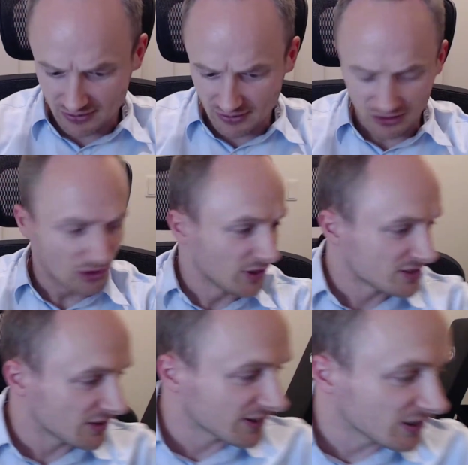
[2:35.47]
Oh no, that's
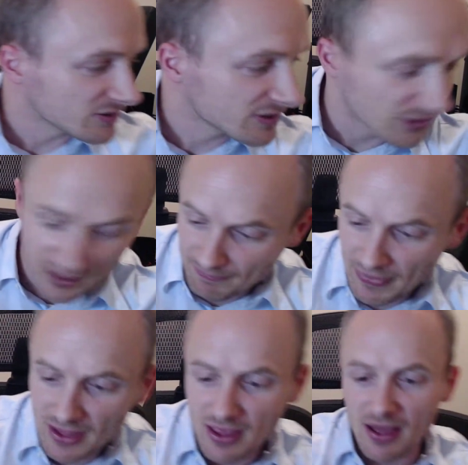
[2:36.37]
something else. Okay.
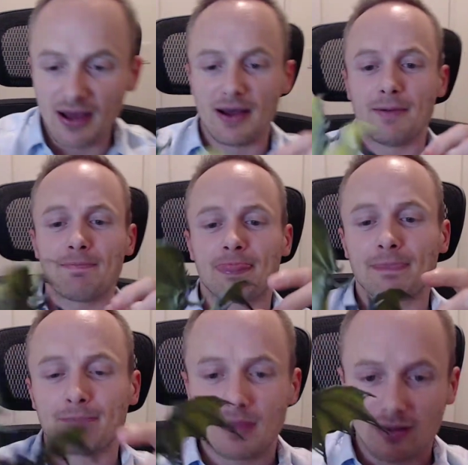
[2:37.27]

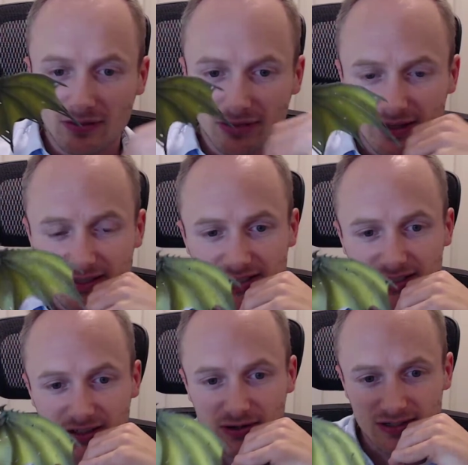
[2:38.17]
This is the
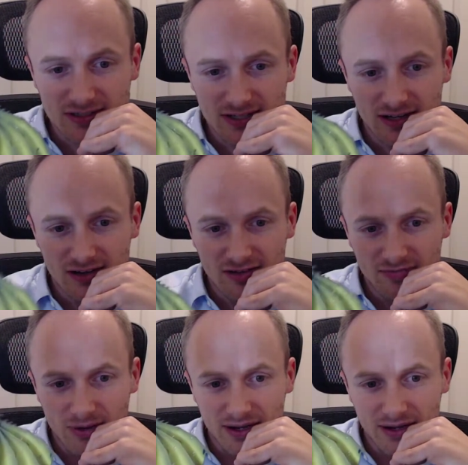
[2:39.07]
current state of
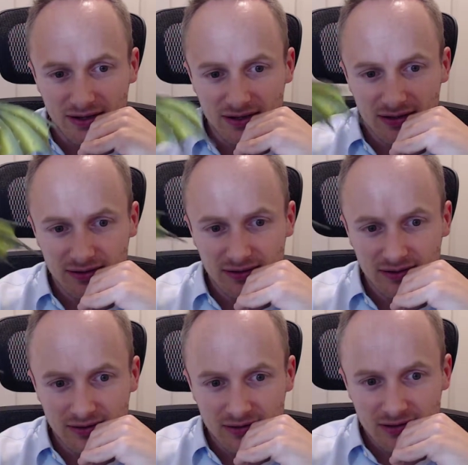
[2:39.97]
my
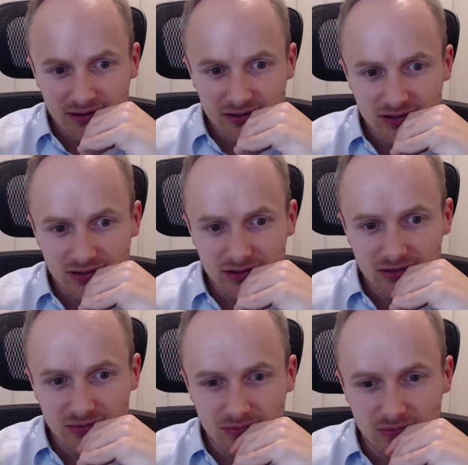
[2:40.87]

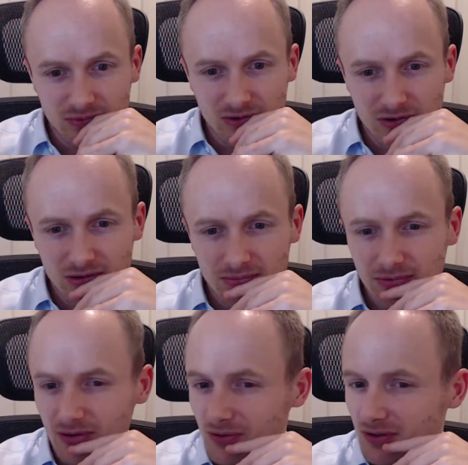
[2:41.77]
Swarm
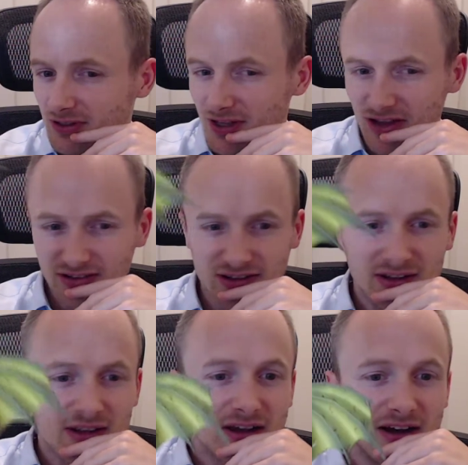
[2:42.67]
Lord, yes.
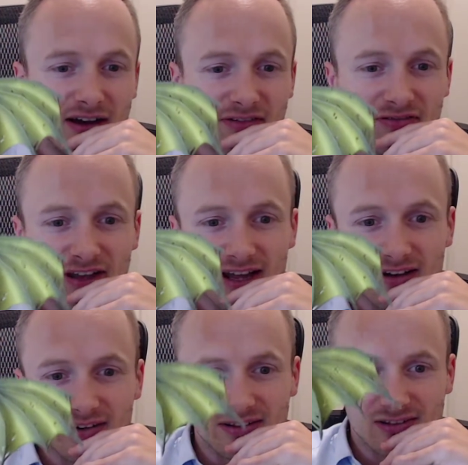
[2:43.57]

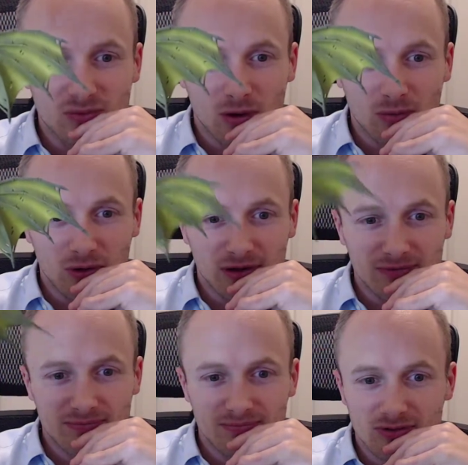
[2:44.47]
Flyer and Swarm Lord
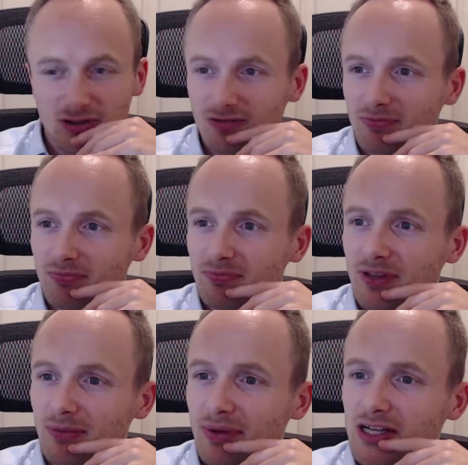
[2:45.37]
sort of
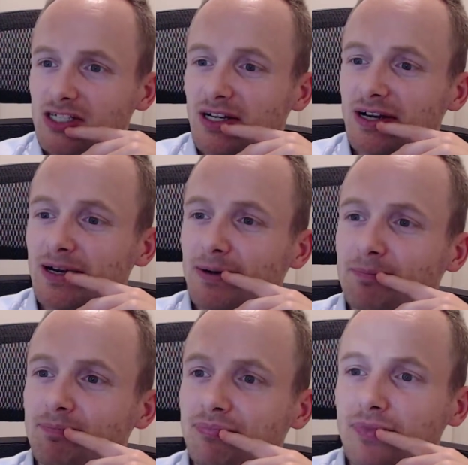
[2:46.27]
kit bash.
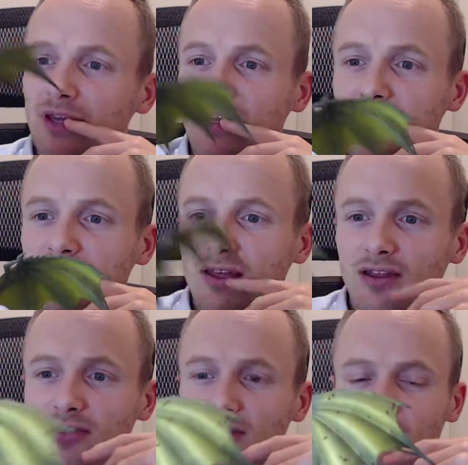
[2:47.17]

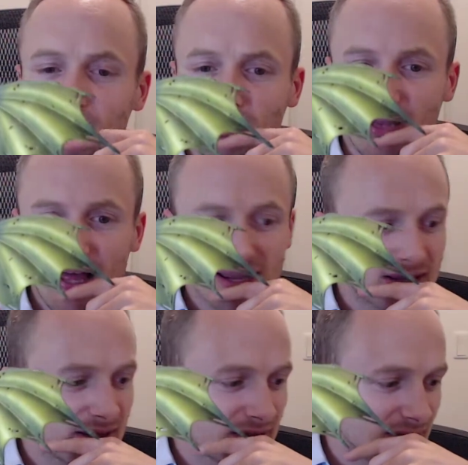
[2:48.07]
The black
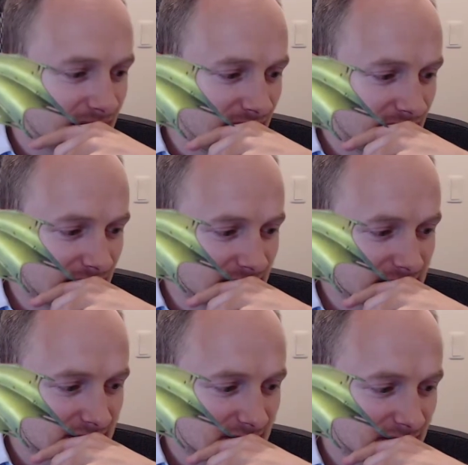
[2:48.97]

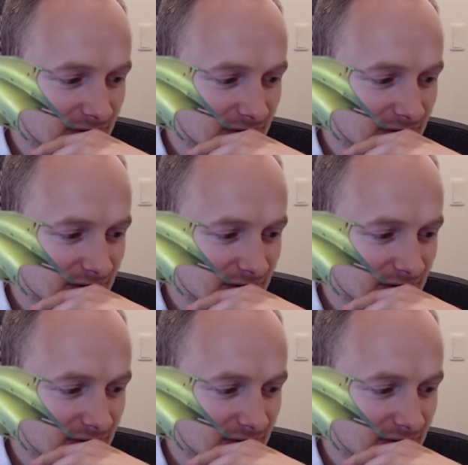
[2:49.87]
is